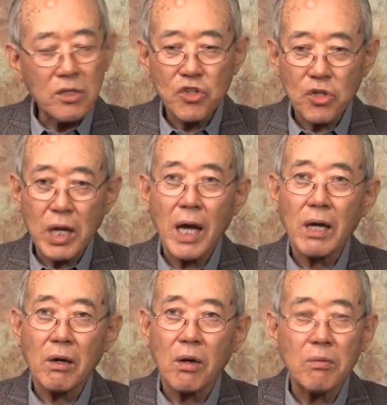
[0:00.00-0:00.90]

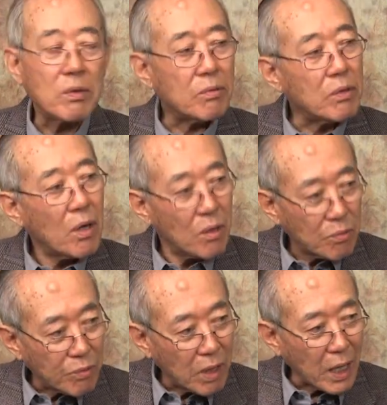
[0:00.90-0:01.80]
style of a
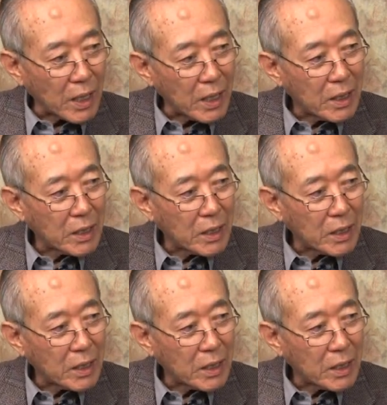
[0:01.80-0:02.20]
fly